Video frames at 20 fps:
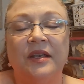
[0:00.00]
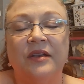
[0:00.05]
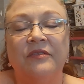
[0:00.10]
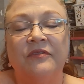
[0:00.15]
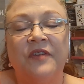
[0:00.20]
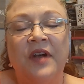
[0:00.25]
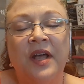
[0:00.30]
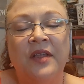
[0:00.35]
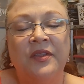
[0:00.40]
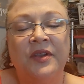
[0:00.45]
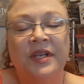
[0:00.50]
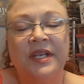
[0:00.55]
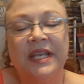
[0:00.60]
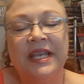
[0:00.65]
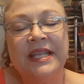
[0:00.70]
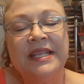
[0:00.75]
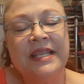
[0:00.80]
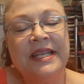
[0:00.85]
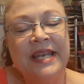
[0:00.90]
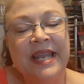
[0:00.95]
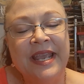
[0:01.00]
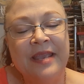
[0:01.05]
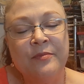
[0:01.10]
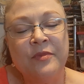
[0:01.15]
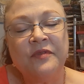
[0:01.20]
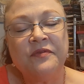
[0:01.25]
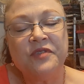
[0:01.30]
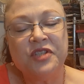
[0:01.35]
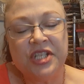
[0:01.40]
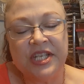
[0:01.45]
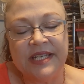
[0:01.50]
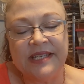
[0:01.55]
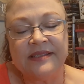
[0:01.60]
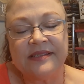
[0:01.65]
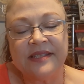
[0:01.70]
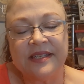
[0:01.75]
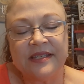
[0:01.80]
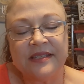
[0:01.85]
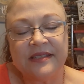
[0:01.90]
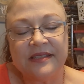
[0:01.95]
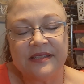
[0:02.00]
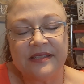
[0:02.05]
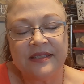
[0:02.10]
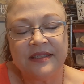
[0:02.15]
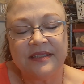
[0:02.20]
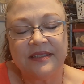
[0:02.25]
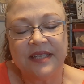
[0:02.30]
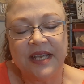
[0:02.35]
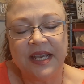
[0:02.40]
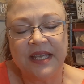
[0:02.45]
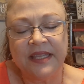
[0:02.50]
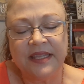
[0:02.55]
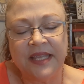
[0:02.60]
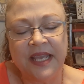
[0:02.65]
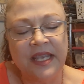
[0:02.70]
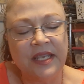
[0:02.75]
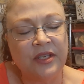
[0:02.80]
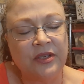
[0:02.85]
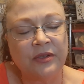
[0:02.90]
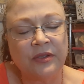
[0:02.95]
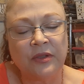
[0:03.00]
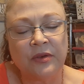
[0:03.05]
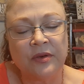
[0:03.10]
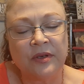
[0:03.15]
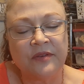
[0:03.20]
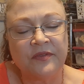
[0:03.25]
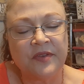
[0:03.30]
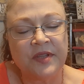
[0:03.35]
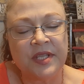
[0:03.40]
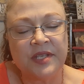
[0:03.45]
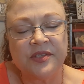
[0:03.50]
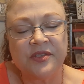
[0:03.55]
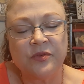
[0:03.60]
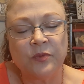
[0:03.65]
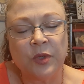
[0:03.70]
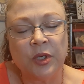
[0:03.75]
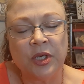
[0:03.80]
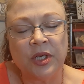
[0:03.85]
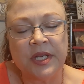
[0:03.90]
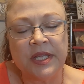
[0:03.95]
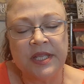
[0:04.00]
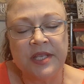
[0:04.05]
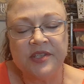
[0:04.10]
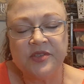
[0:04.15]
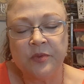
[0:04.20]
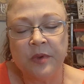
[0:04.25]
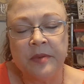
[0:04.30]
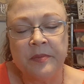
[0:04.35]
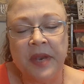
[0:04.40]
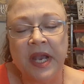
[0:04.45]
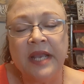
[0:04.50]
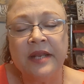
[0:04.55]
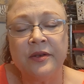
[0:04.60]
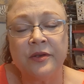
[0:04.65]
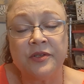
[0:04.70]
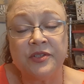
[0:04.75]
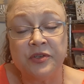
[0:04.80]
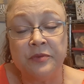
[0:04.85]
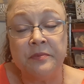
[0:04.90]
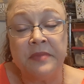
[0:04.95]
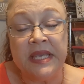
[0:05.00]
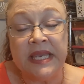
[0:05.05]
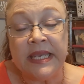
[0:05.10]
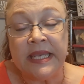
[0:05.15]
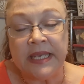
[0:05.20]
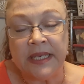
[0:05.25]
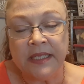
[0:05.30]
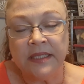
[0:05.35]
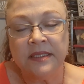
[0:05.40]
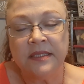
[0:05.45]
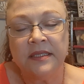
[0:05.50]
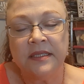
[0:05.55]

Father, in the name of Jesus, I thank you, Lord, for this word and this reminder to me